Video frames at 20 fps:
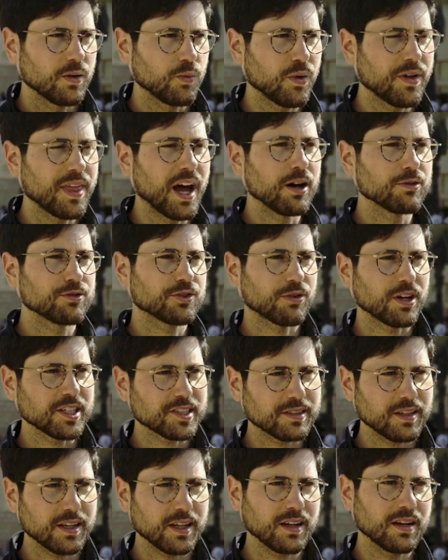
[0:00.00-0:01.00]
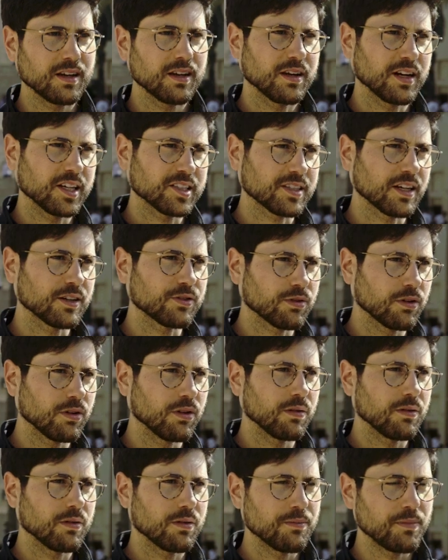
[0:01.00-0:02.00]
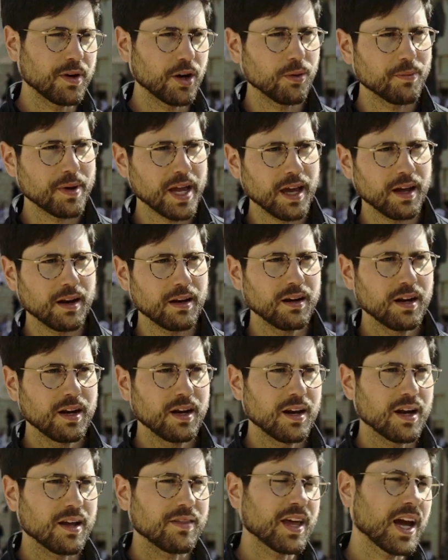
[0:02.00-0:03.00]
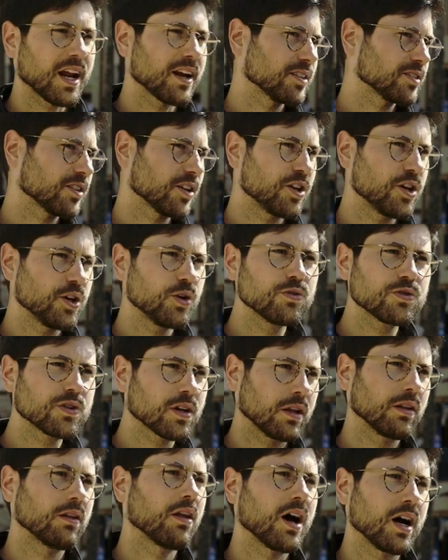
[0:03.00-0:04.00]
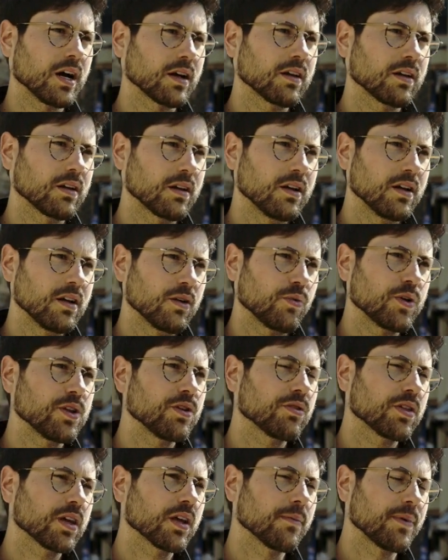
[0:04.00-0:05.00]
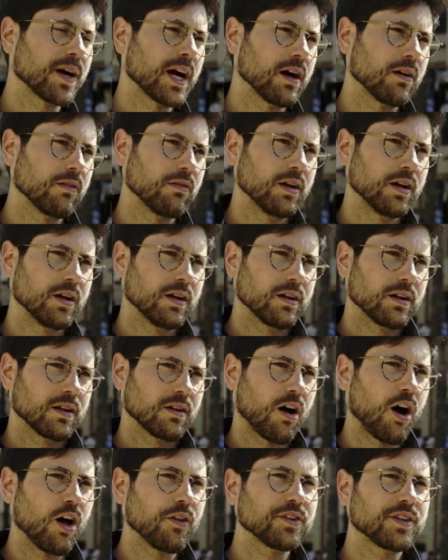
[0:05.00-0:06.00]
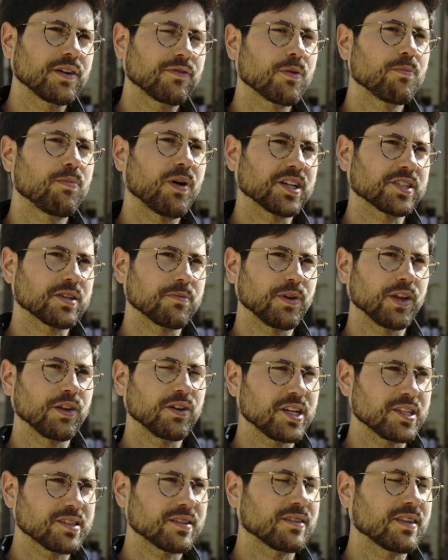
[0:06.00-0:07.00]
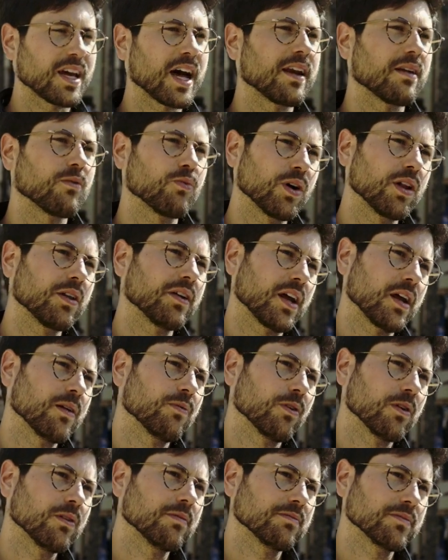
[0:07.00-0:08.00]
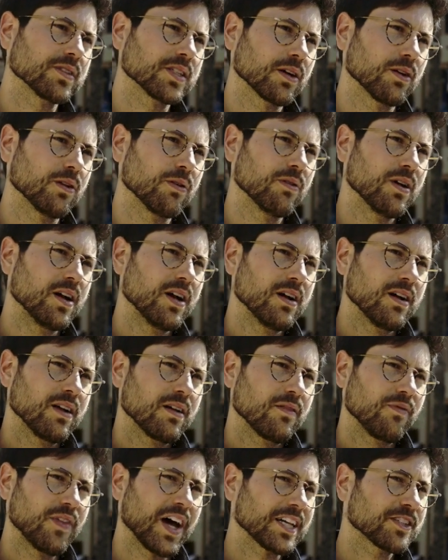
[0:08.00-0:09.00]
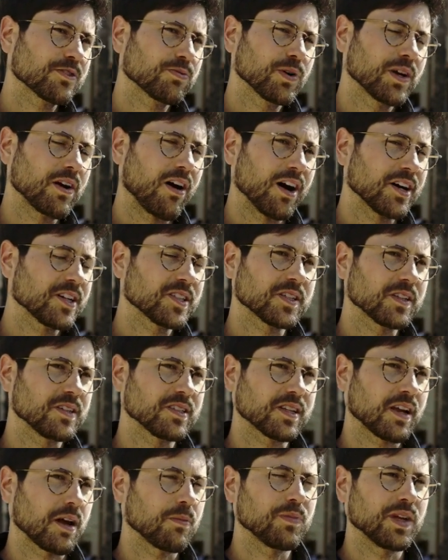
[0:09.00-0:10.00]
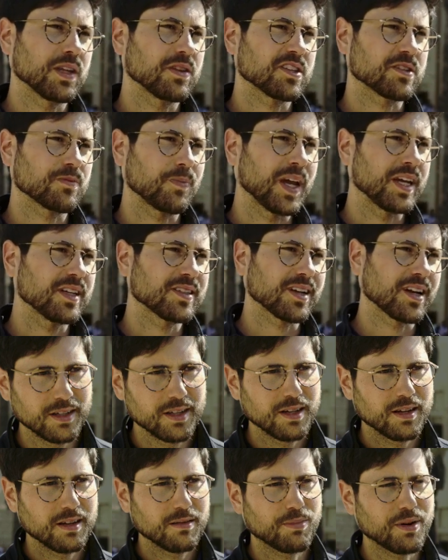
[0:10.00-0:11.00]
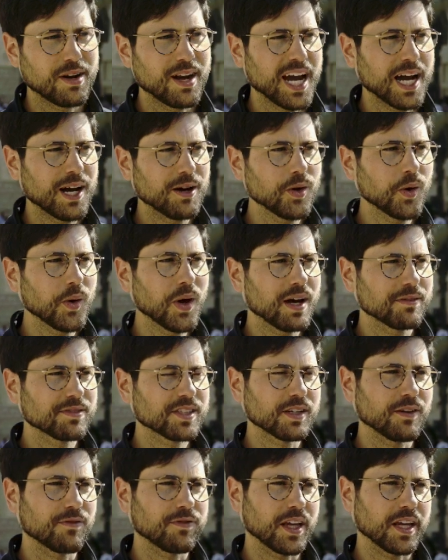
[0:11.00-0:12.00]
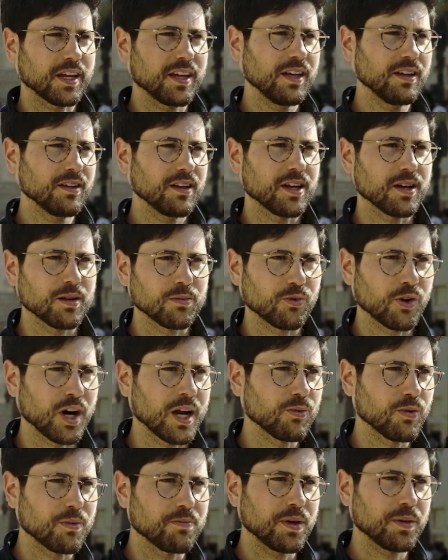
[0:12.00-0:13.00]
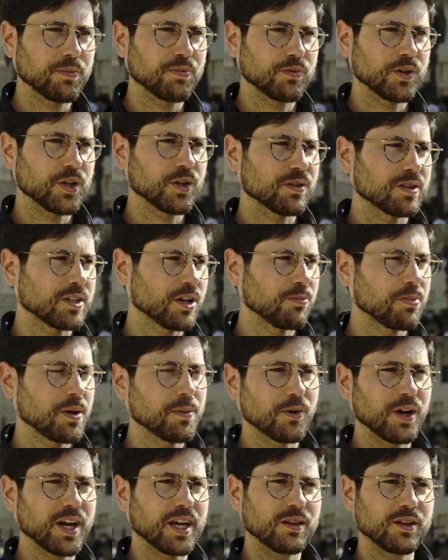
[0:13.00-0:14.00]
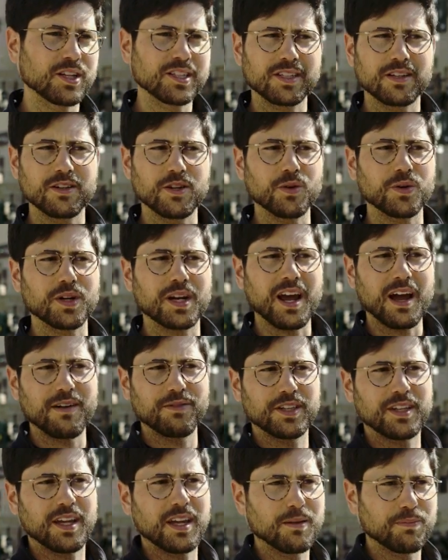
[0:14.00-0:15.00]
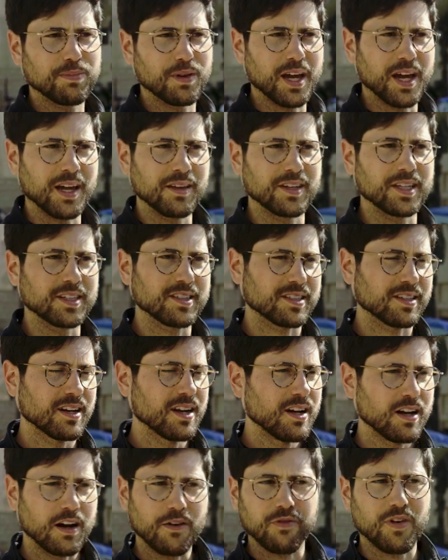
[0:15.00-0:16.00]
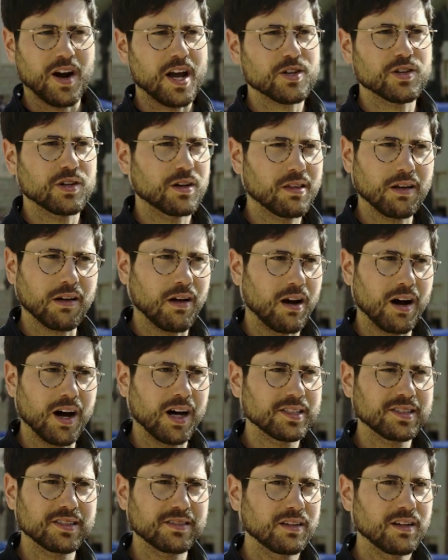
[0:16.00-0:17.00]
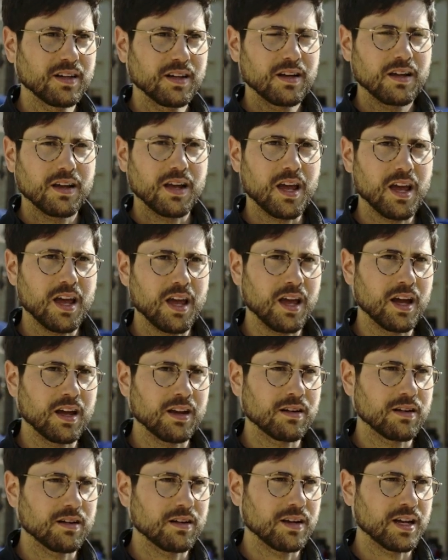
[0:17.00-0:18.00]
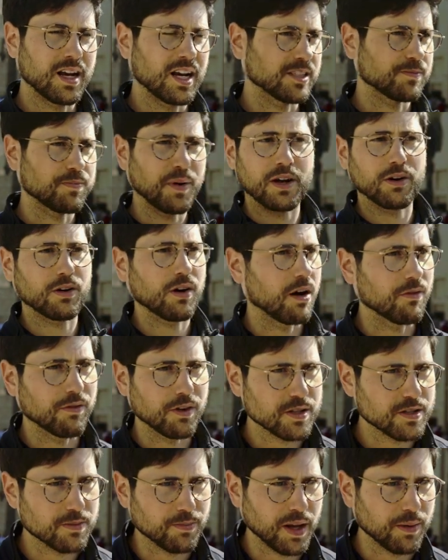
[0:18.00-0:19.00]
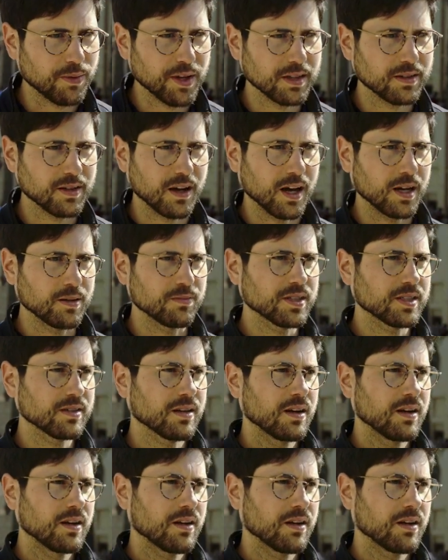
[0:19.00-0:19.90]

without trusting a central middleman. And that has a huge unlock when you think about all the different possibilities that will enable. So that's what honestly has kept me in the space. But now you have stuff like Helium, right? When you can tell people, hey, listen, you can have a data plan that's a fraction of the cost, and it has better coverage maybe at times,